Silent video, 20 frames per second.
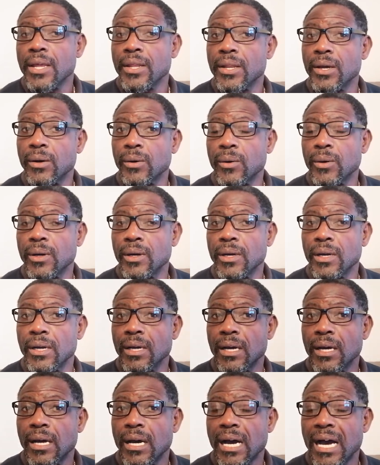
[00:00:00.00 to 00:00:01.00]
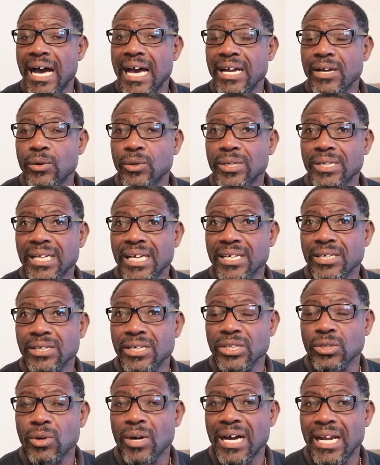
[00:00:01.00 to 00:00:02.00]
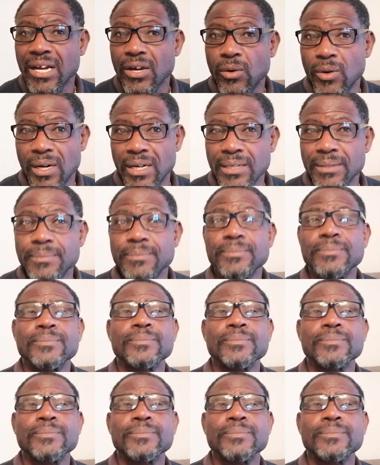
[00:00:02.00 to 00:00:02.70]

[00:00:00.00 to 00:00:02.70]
Now, I could take you into alcohol.